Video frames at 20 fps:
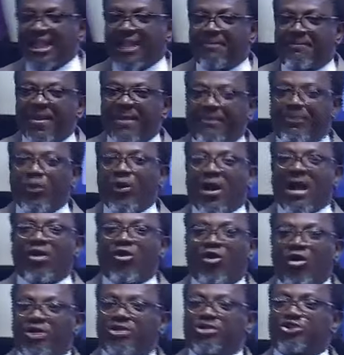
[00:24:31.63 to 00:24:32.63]
that people are
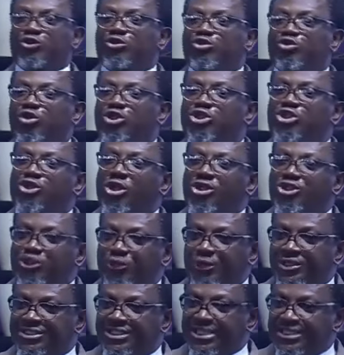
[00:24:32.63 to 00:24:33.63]
going to do
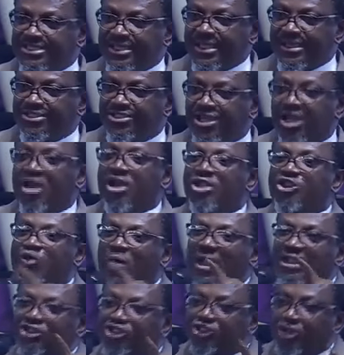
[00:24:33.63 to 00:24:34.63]
surgeries these days to
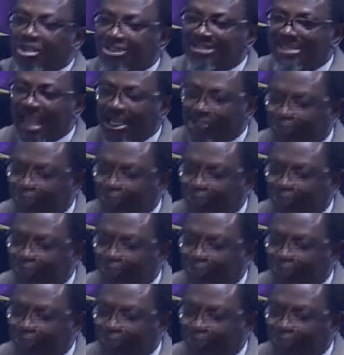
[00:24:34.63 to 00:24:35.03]
adjust their